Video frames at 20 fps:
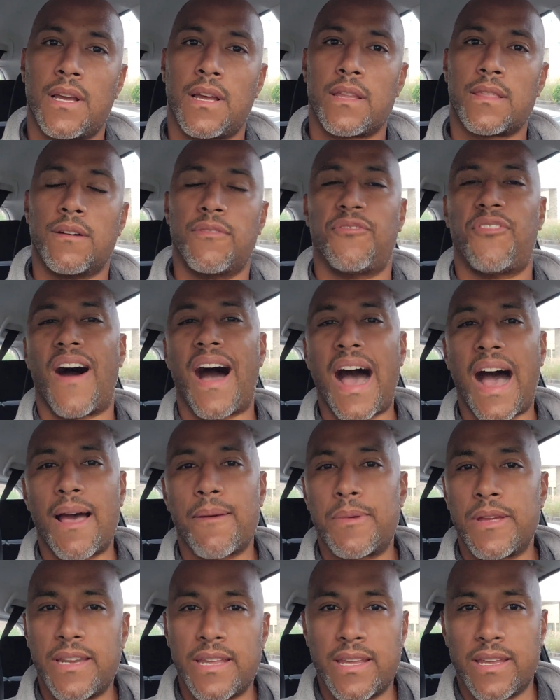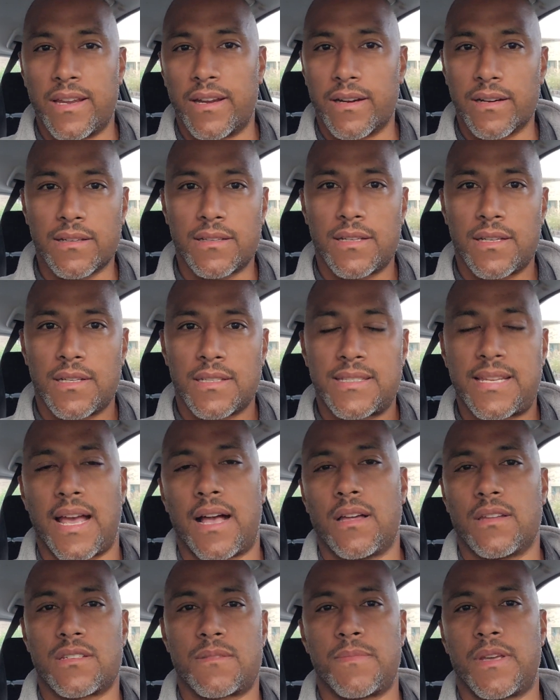the vibe in here
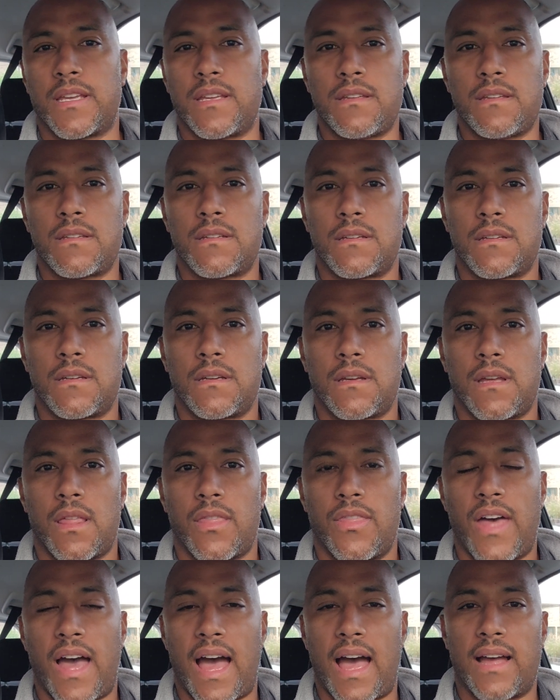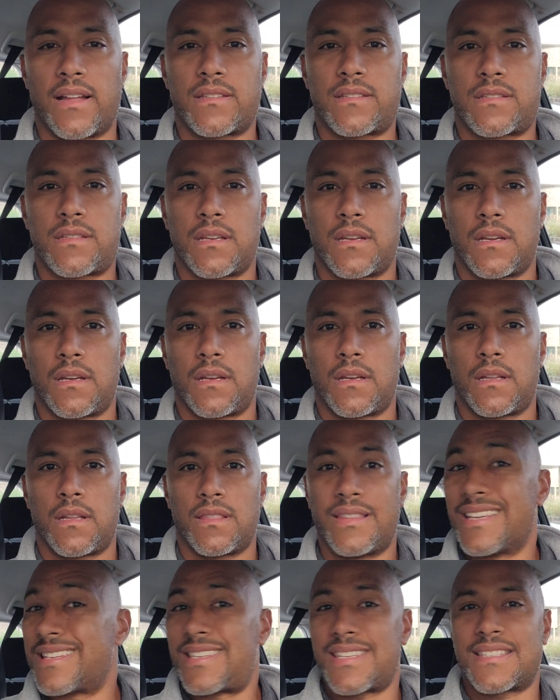tells me that
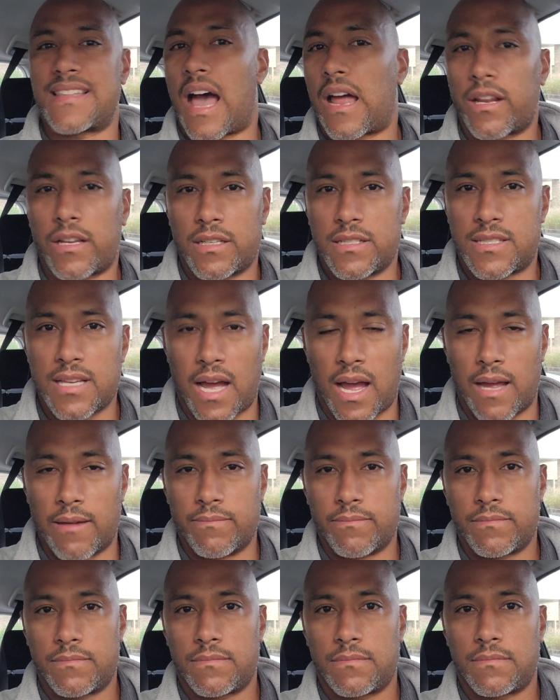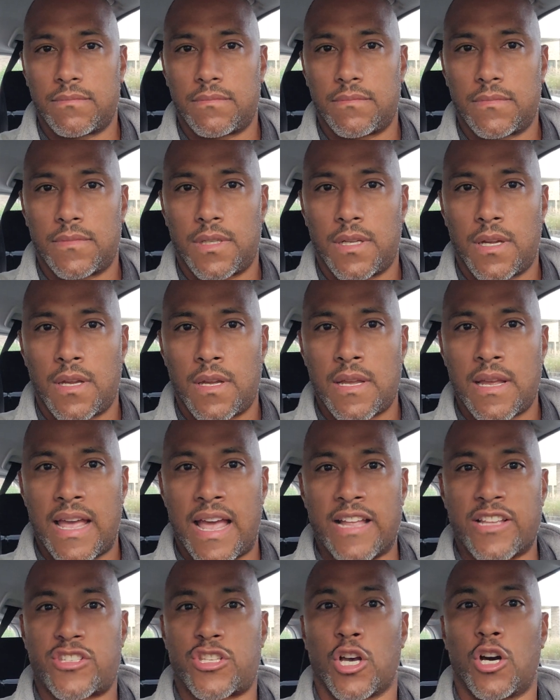this is not a good time.
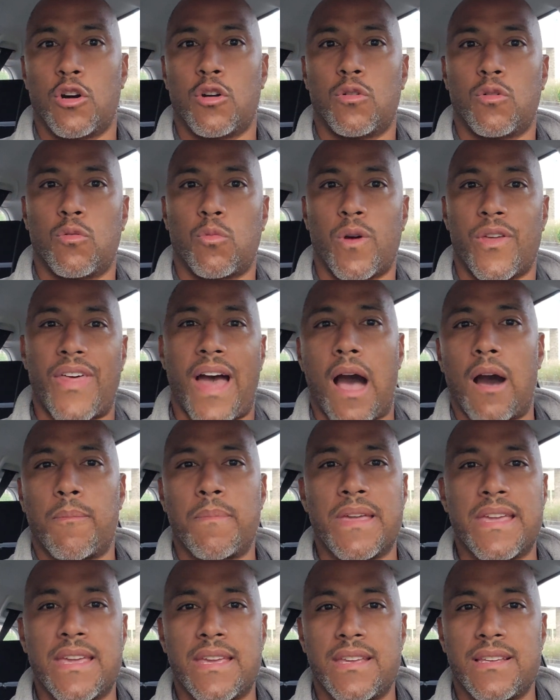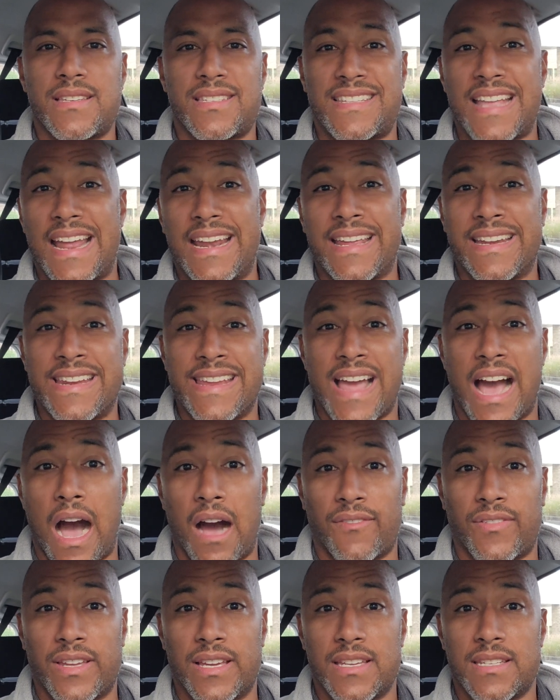And so without me stating the
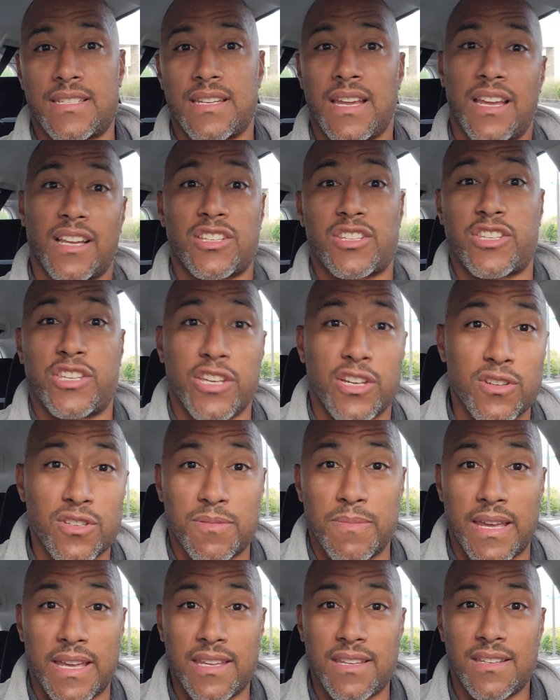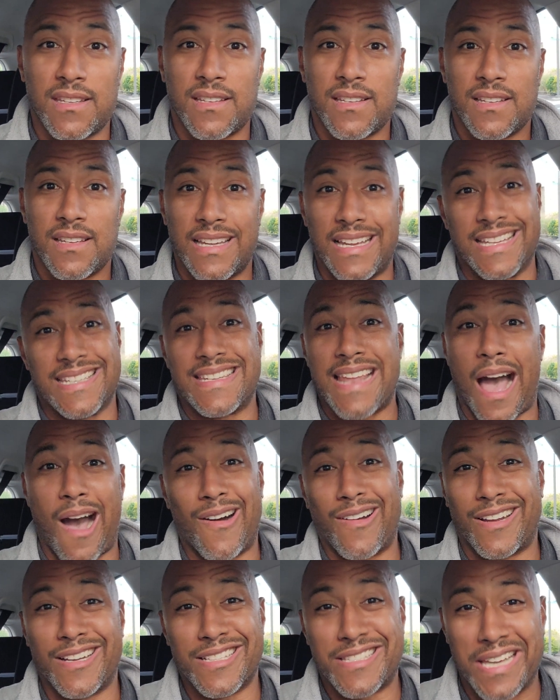obvious, excuse me, is
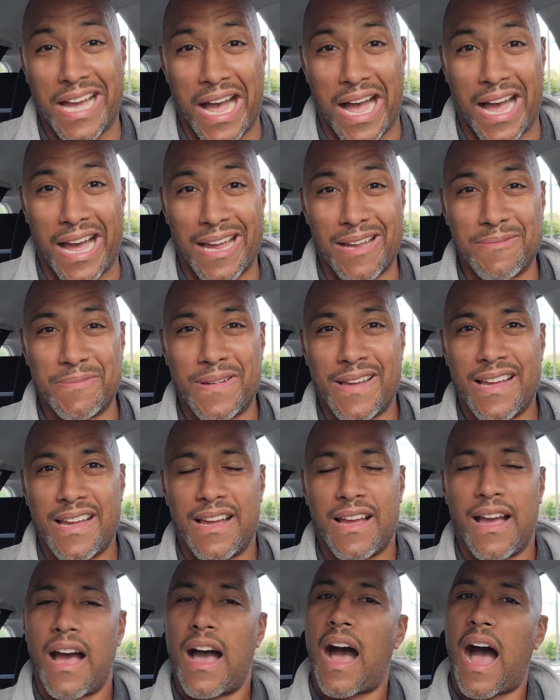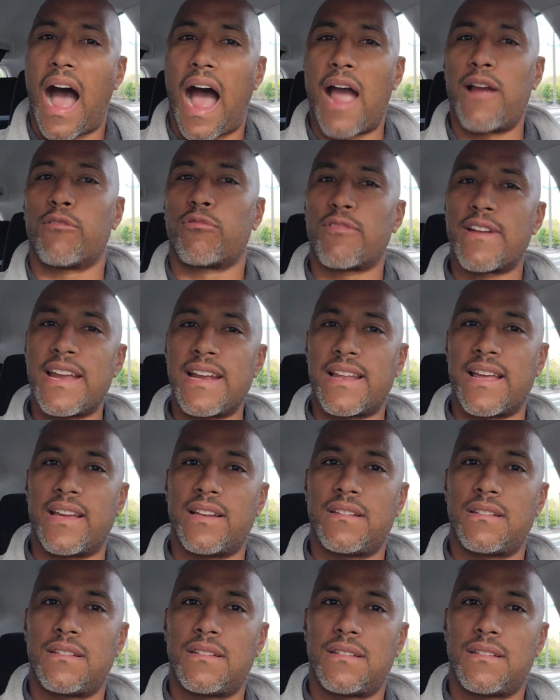now a good time, I read it,